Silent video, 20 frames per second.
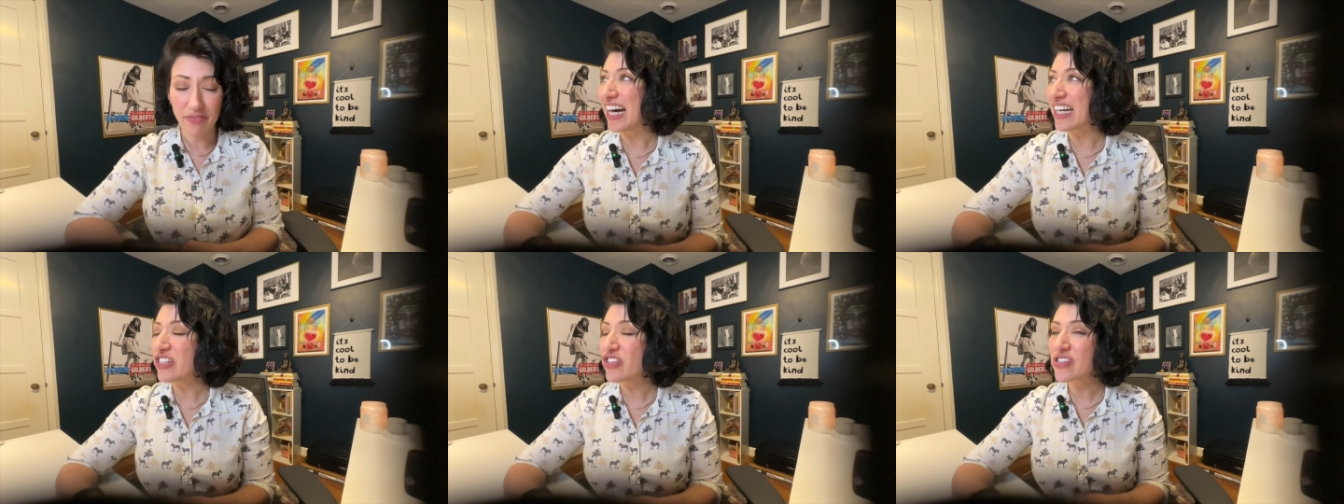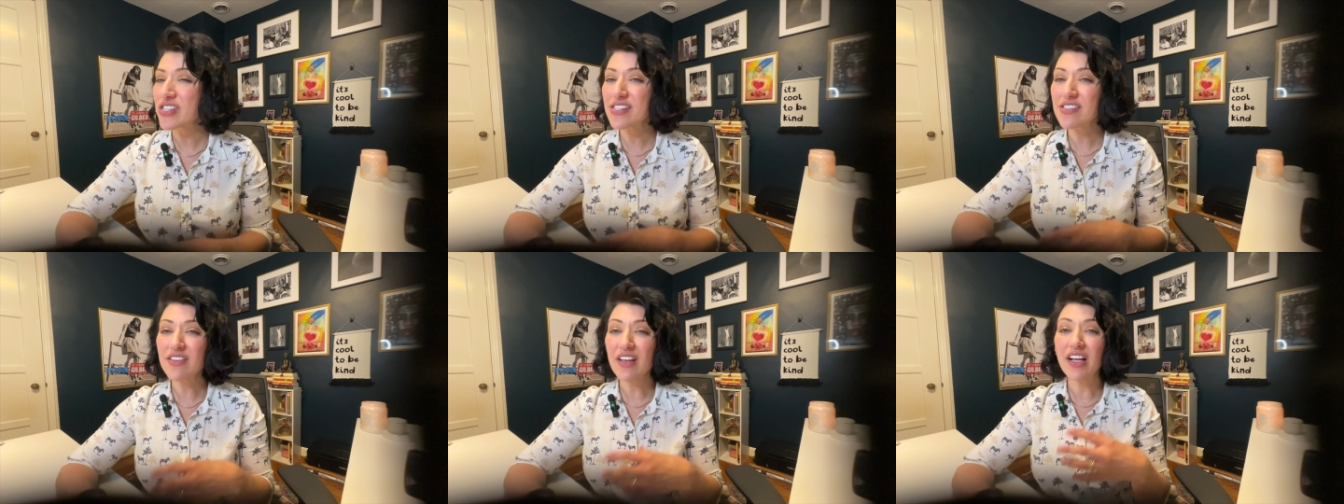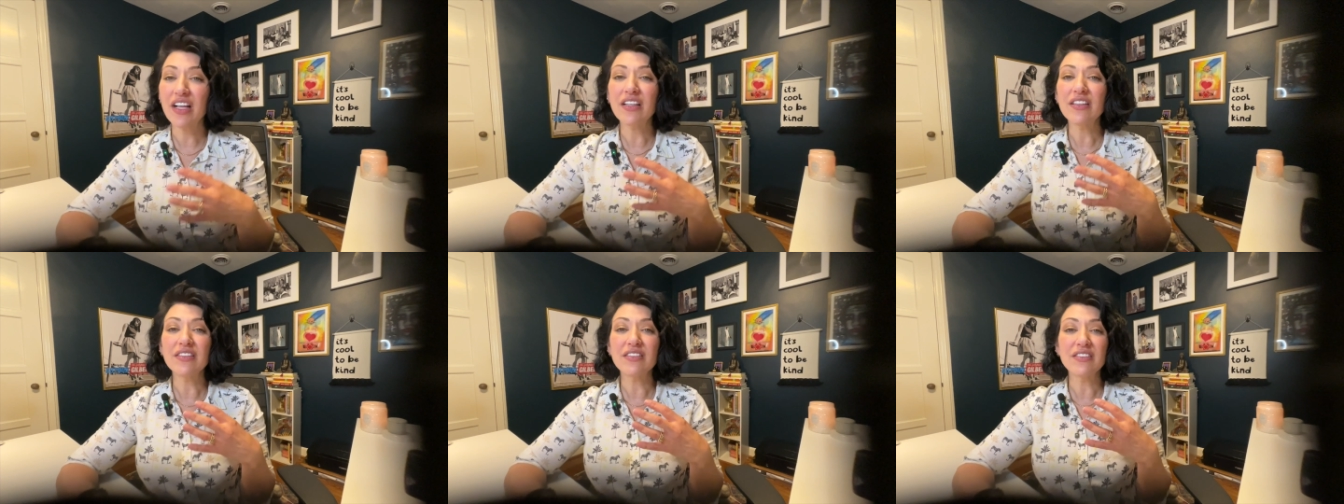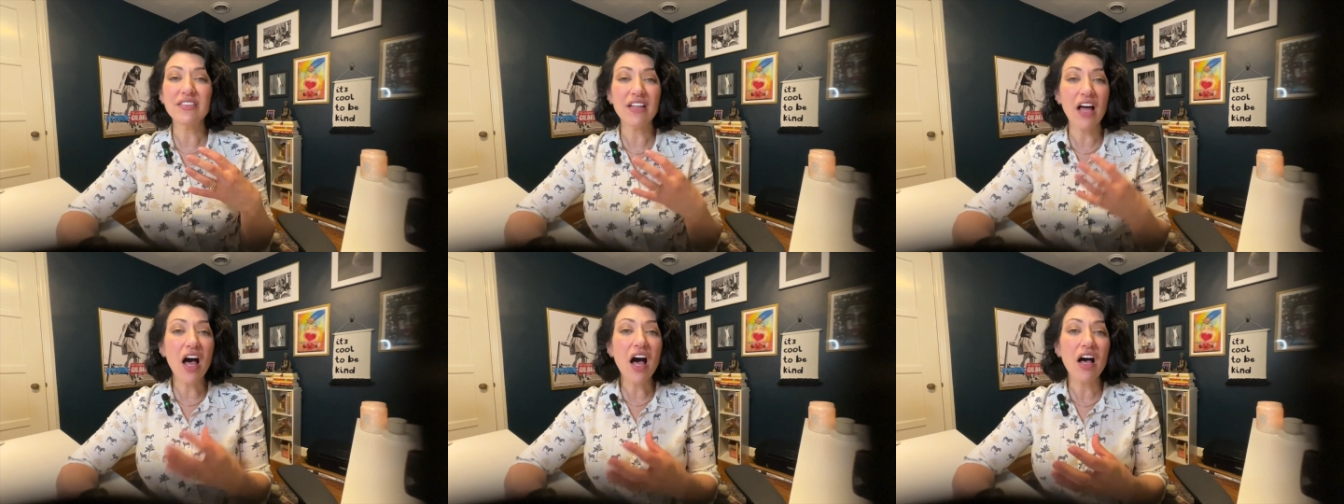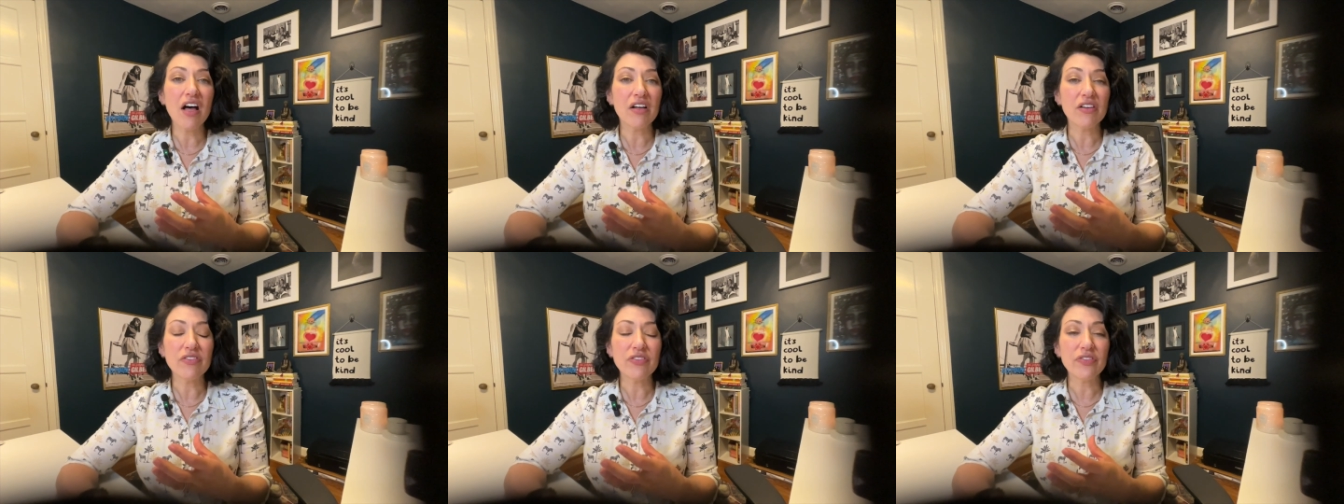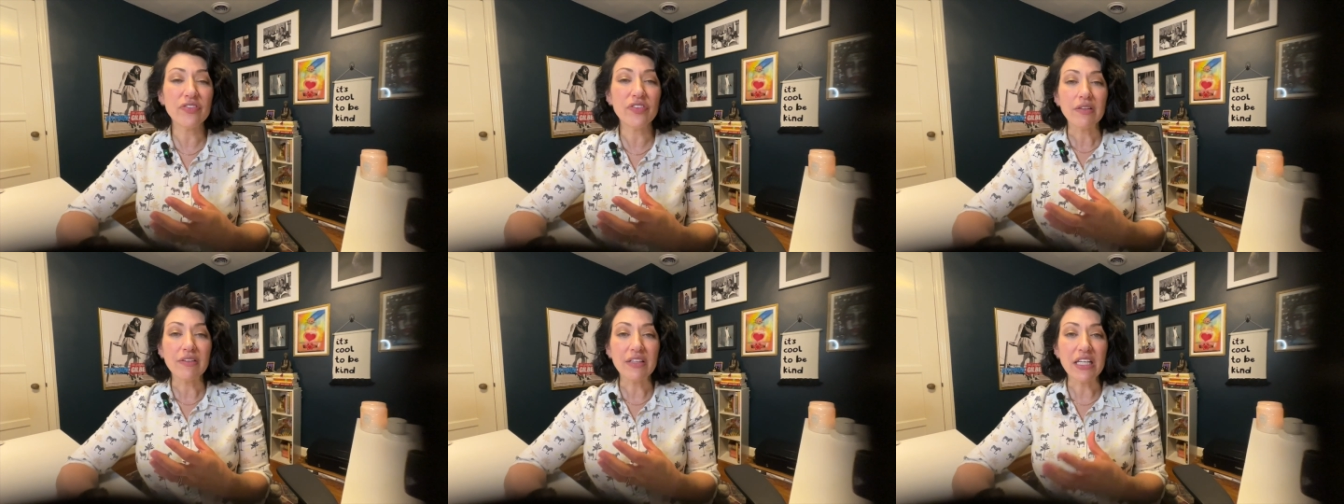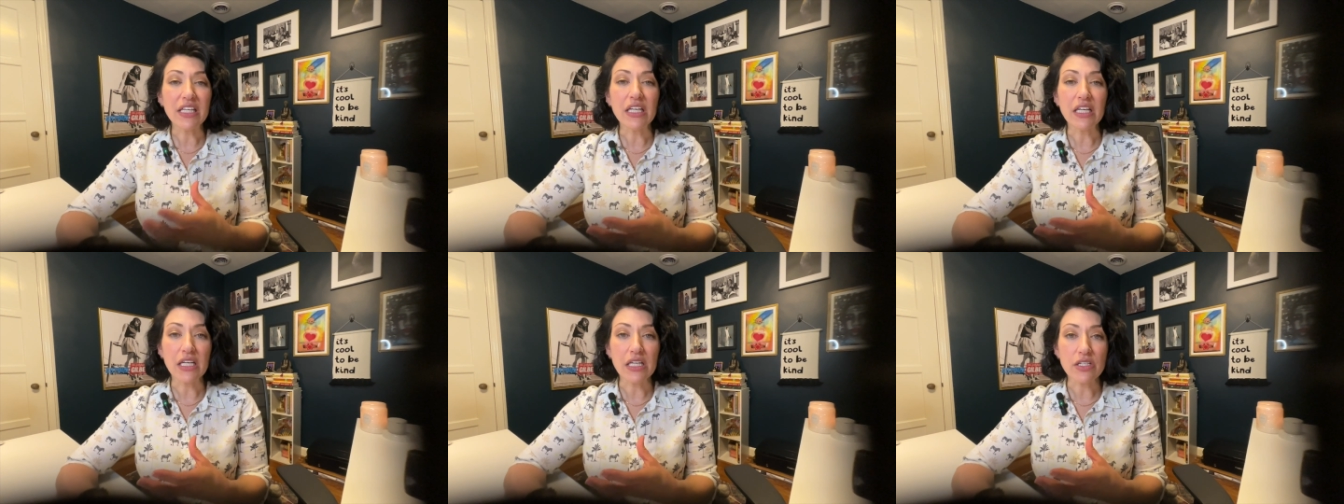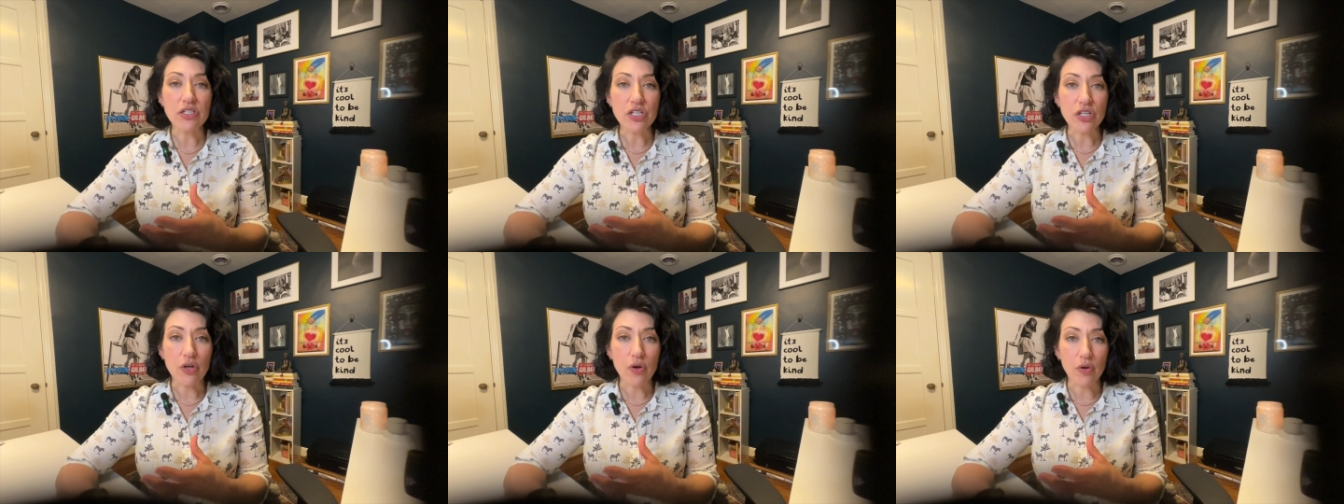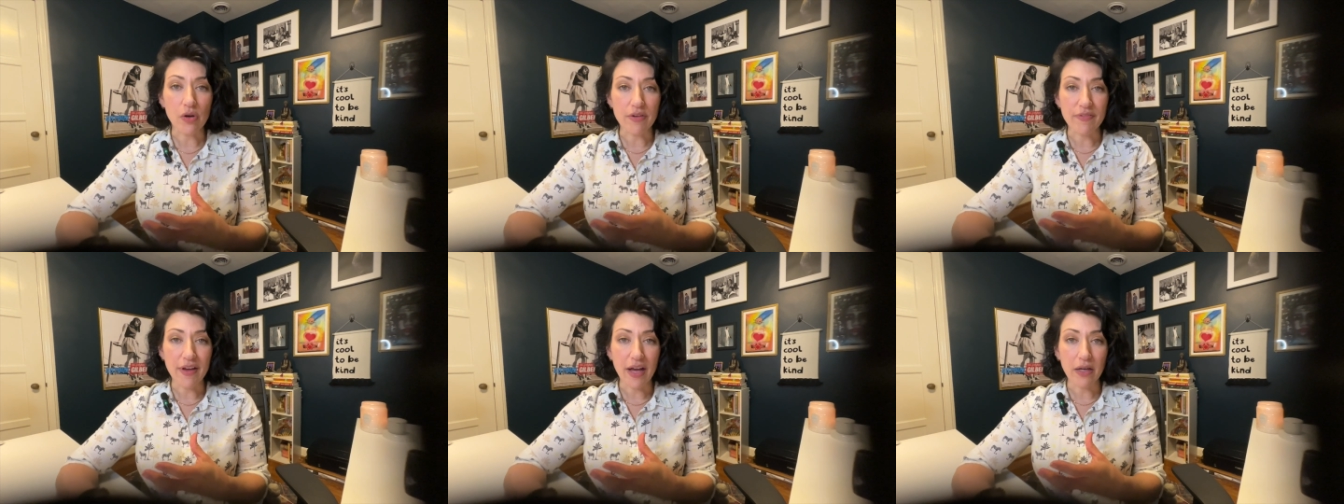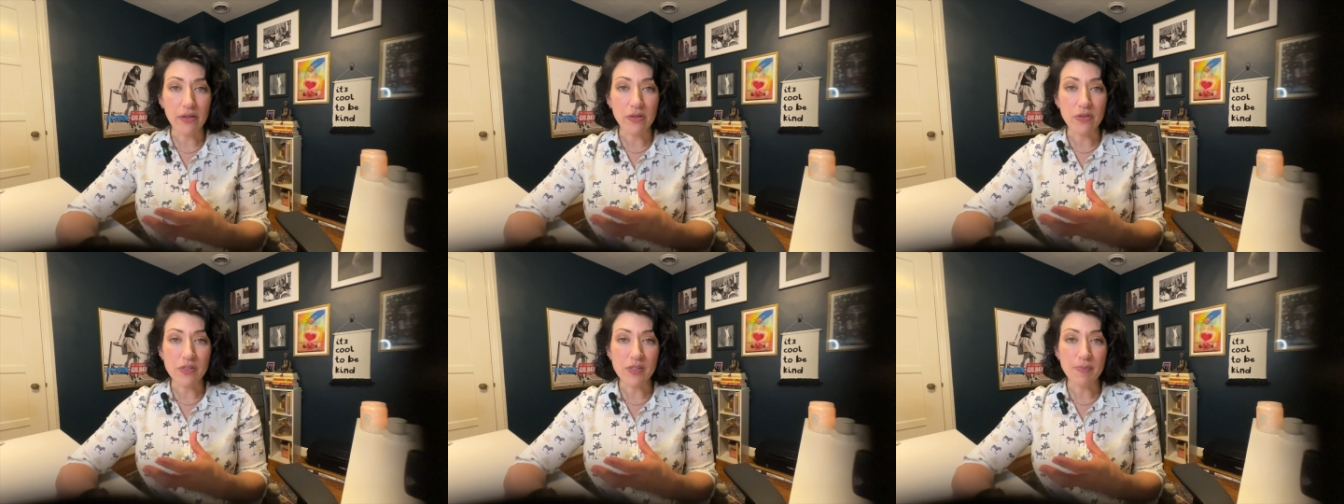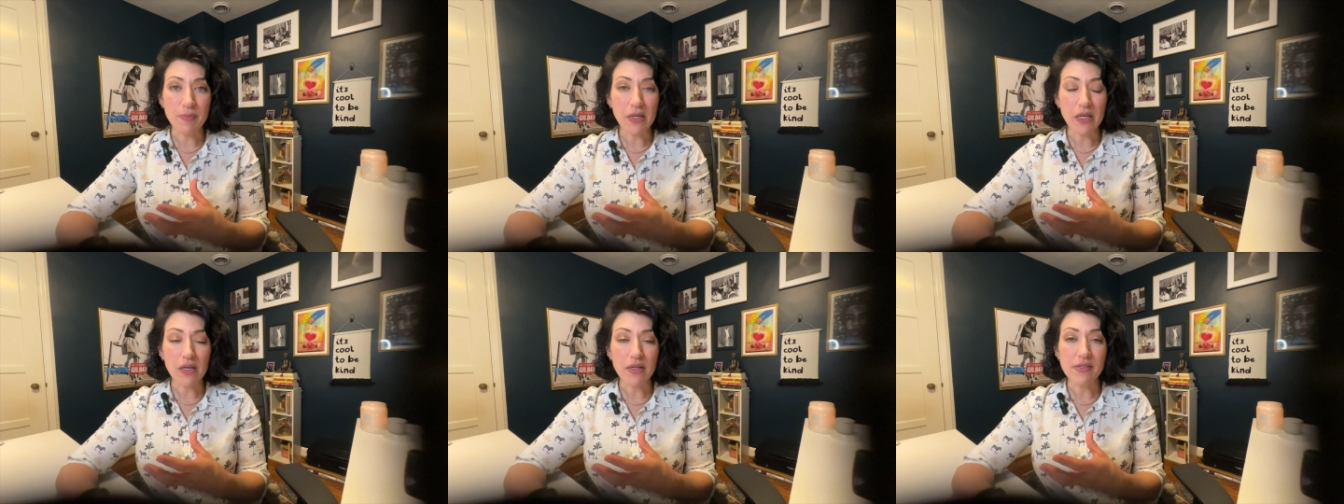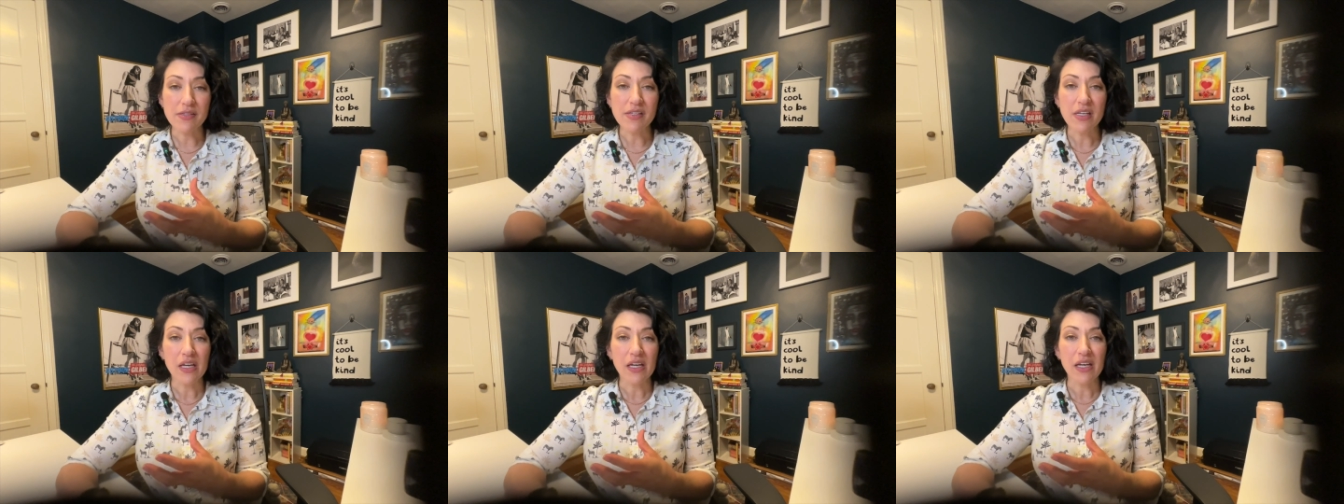I just love leaning into core values because